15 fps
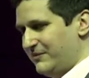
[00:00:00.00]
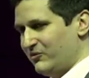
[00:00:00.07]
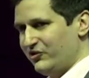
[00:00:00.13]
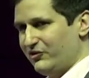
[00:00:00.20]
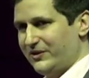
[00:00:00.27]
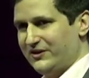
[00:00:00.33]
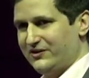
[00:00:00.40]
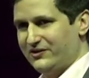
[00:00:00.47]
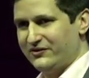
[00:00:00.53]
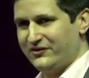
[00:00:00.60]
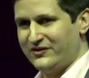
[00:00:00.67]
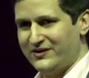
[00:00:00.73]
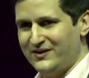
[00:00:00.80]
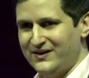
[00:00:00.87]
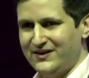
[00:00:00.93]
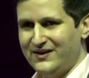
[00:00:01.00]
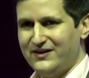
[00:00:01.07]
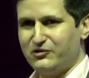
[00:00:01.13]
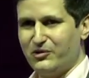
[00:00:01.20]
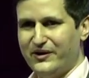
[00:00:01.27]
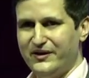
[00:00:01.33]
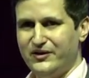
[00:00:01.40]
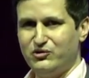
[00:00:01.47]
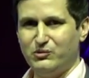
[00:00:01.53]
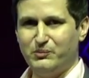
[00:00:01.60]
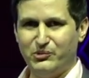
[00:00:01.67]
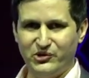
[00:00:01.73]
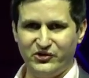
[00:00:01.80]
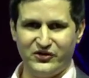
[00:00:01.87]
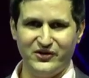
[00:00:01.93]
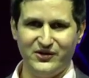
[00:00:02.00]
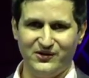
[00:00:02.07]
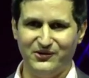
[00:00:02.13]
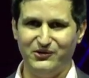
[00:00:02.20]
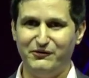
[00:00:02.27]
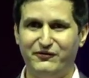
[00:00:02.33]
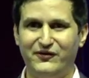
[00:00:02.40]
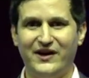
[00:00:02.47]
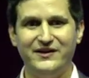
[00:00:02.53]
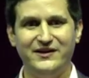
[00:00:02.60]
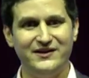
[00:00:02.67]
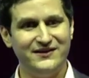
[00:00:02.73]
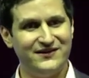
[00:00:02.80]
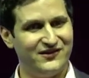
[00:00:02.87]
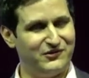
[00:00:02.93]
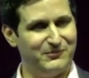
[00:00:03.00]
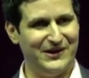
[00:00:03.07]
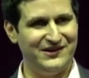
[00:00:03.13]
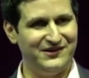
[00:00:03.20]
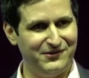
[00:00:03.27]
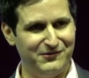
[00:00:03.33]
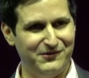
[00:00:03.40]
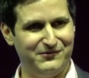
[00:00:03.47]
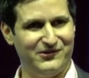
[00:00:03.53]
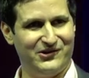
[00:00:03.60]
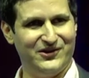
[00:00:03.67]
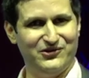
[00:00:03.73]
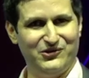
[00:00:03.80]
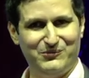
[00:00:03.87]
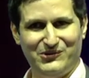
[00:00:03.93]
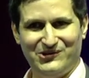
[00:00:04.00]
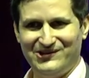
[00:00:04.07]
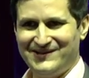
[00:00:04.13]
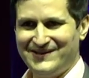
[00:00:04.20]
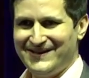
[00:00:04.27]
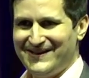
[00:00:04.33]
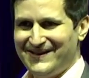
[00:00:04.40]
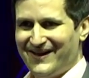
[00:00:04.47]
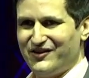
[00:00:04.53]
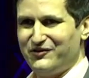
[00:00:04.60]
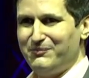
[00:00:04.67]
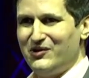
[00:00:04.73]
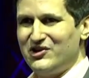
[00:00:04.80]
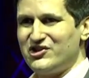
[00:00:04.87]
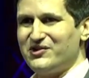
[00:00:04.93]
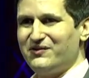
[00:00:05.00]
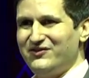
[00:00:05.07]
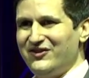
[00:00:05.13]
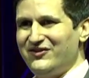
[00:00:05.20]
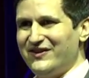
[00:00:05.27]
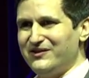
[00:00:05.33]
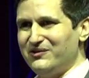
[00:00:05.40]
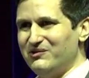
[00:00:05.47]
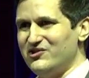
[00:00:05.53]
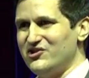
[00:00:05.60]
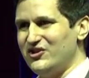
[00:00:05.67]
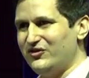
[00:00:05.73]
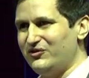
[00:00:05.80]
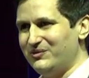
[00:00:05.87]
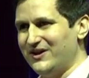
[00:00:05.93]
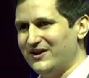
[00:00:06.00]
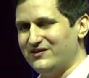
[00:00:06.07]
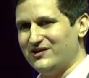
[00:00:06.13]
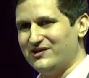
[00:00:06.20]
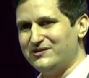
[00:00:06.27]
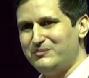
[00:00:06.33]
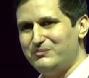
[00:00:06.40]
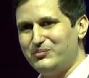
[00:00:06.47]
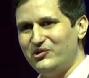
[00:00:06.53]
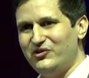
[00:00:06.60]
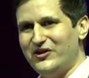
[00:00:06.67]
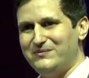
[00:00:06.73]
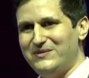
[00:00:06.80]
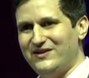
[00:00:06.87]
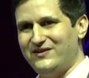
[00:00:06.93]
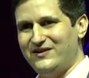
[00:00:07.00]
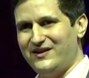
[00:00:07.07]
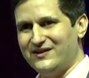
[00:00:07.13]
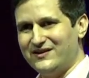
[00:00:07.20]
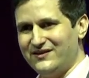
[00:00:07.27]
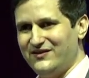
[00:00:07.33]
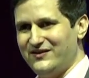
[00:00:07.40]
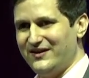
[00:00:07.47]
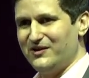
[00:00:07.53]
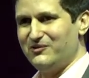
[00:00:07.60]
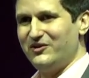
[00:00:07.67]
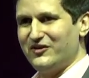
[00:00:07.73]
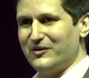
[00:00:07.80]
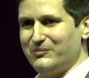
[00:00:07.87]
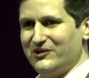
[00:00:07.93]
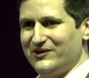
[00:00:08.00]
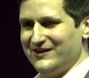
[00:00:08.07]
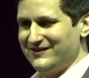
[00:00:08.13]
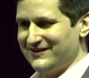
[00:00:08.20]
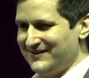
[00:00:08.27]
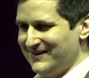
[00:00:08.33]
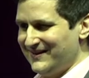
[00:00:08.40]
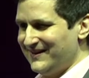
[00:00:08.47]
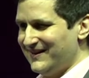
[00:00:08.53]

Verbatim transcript: demonstrators, trying to put on a flying test bed, for example, as much of these technologies together, put them in the air and see how it's happening.